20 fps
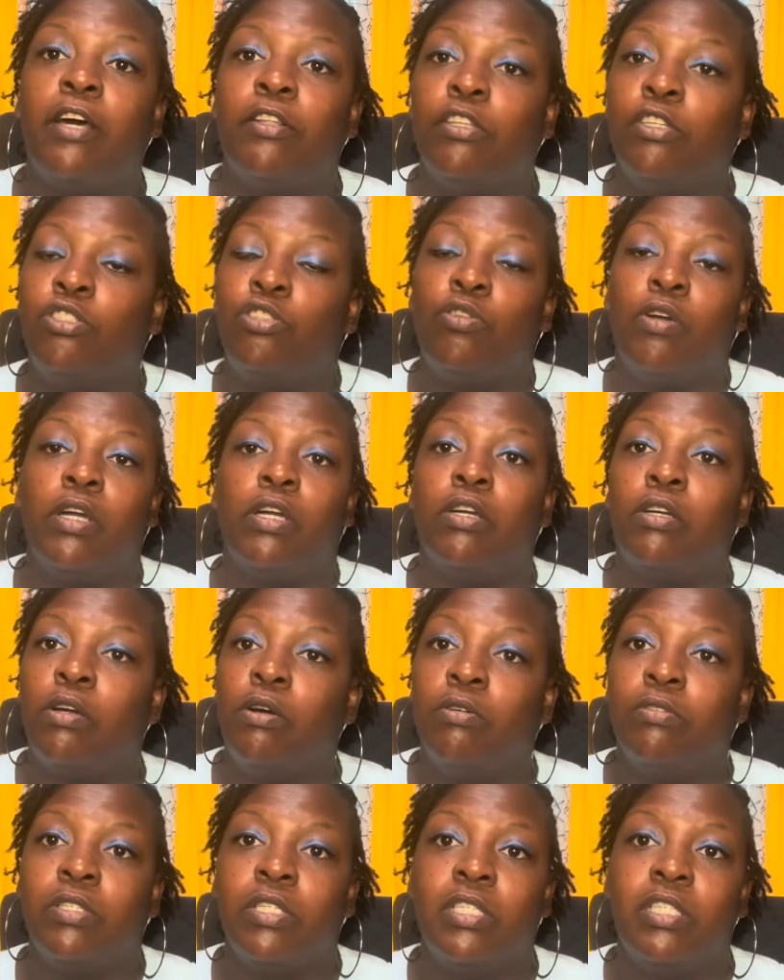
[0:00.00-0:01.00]
The truck
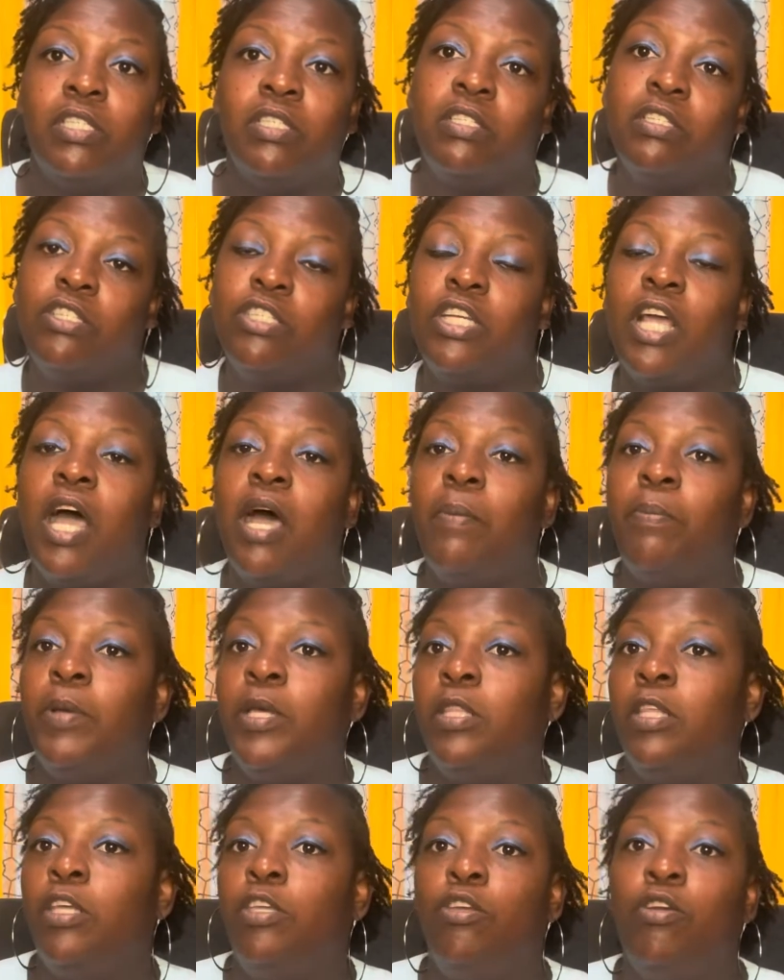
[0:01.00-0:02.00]
goes into the shop
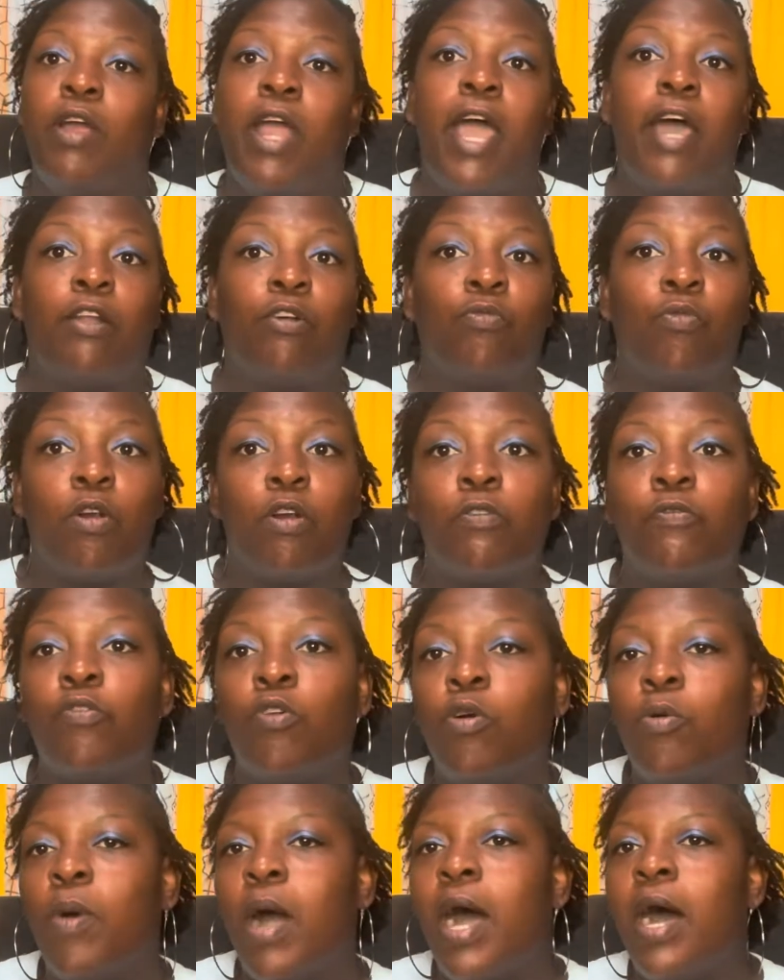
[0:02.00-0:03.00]
and then you're out of work for
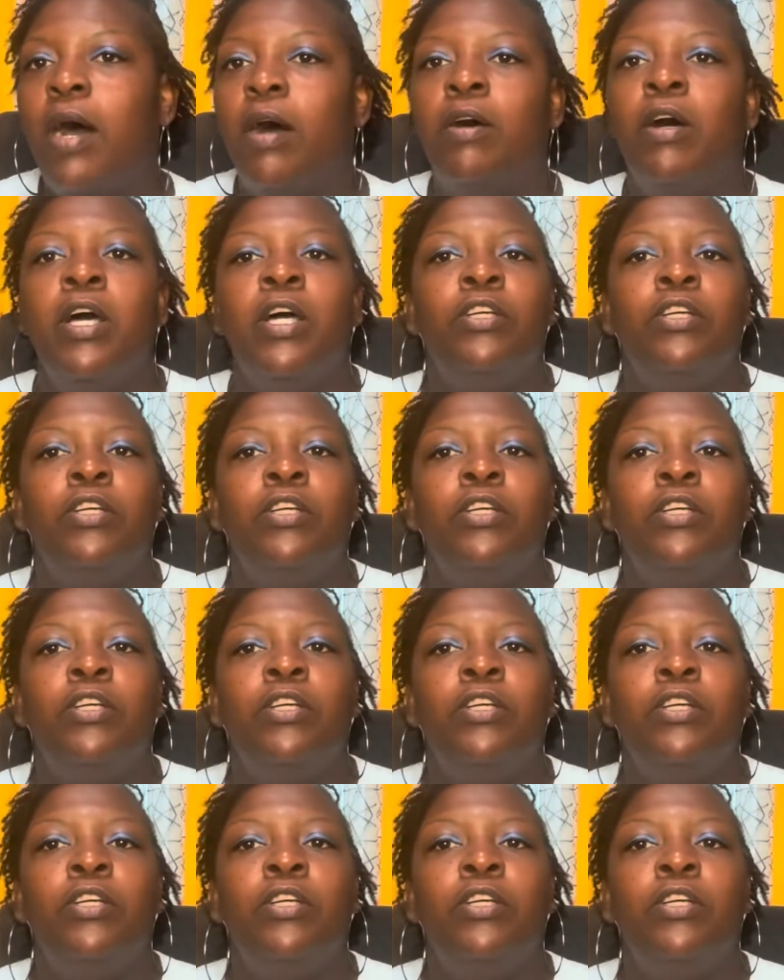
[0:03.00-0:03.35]
a while.